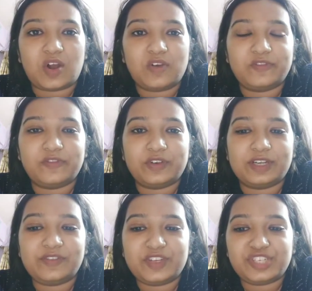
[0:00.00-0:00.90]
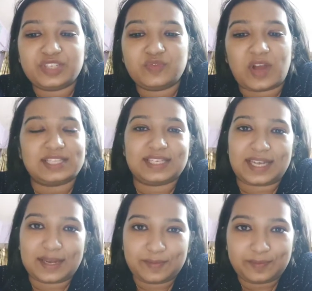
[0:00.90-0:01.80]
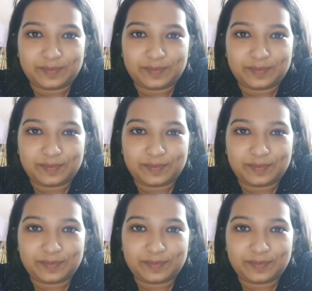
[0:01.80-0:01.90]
of division once again.